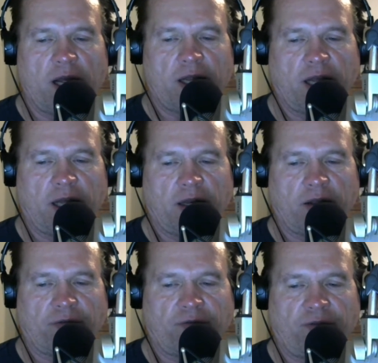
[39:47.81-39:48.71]
than
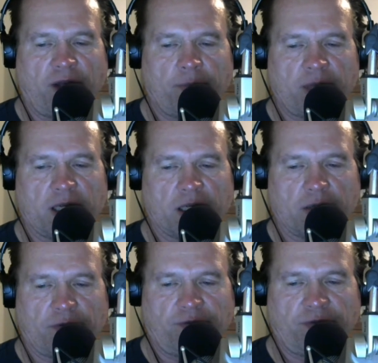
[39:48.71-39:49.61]
the
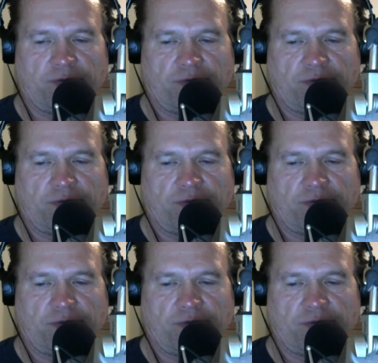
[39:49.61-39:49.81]
feminized.